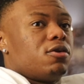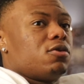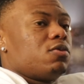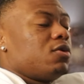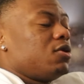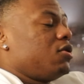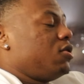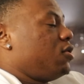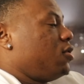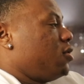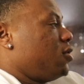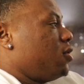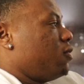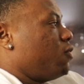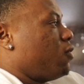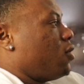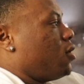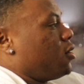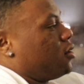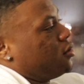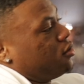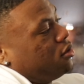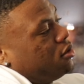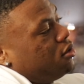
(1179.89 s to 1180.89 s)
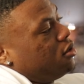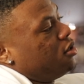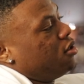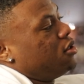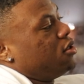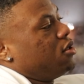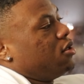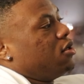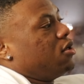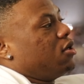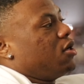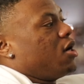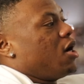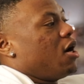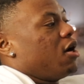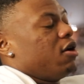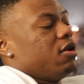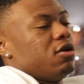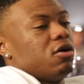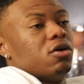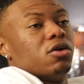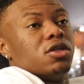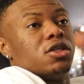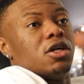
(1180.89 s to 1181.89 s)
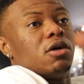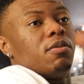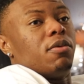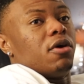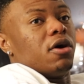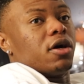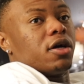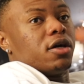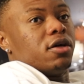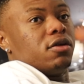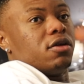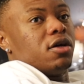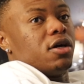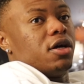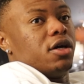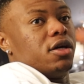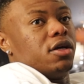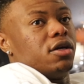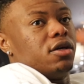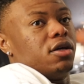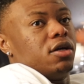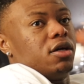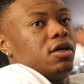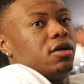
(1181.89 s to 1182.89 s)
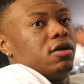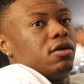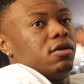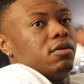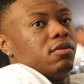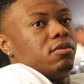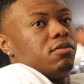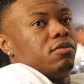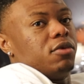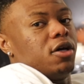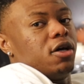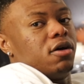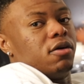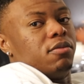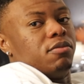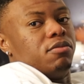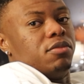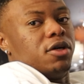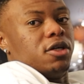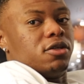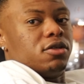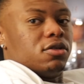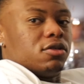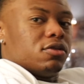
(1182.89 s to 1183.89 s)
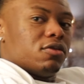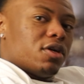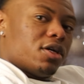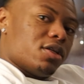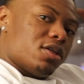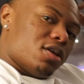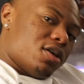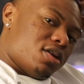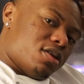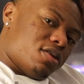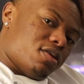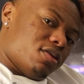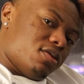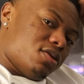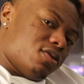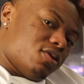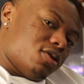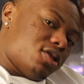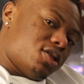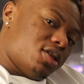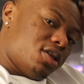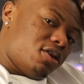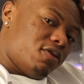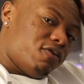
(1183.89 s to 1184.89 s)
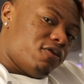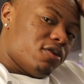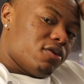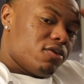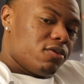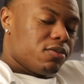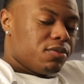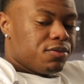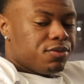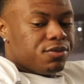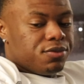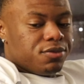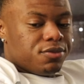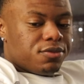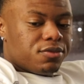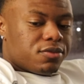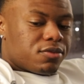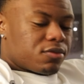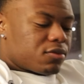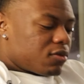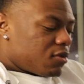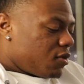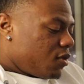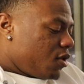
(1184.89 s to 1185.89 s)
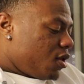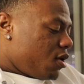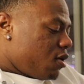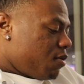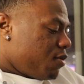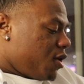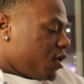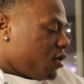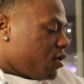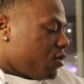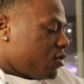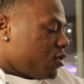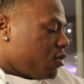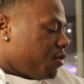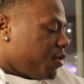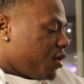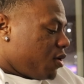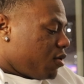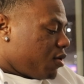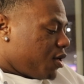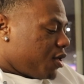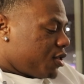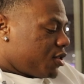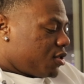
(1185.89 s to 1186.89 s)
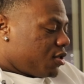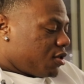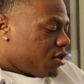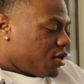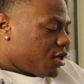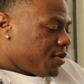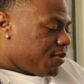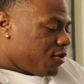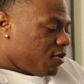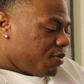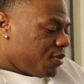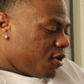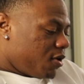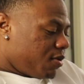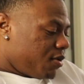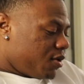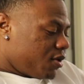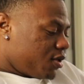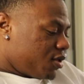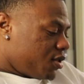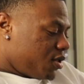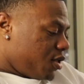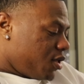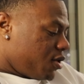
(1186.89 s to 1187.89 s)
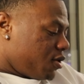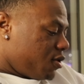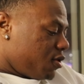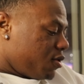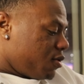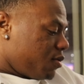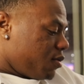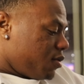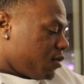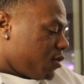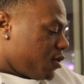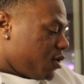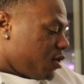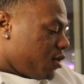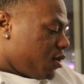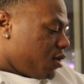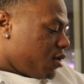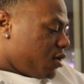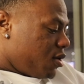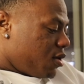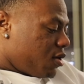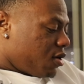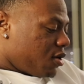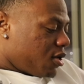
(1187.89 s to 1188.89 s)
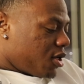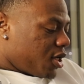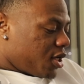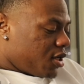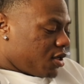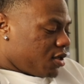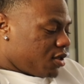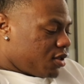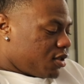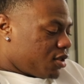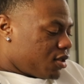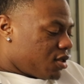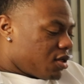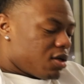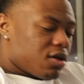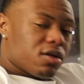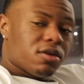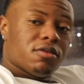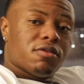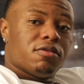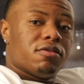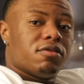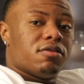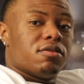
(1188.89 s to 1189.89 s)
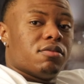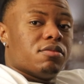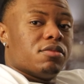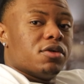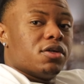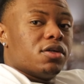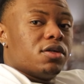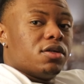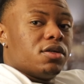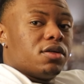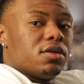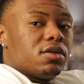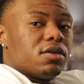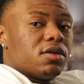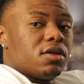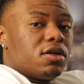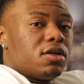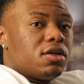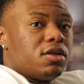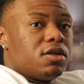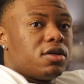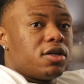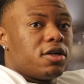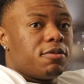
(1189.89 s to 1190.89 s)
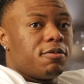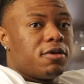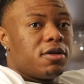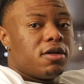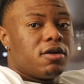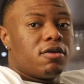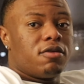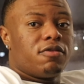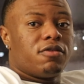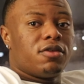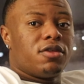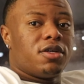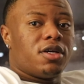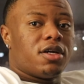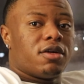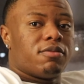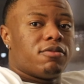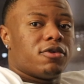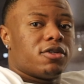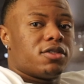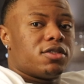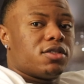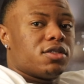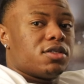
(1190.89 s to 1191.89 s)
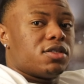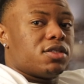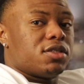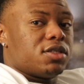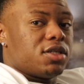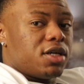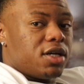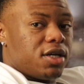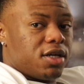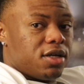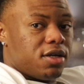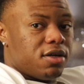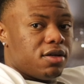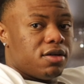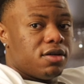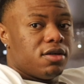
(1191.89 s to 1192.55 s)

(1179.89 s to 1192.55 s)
we literally walked out of the hotel parking lot and bam, pictures right there, city view. But those will be on Instagram, you'll be able to see them, all that good stuff. But other than that, man, I don't really have much to say.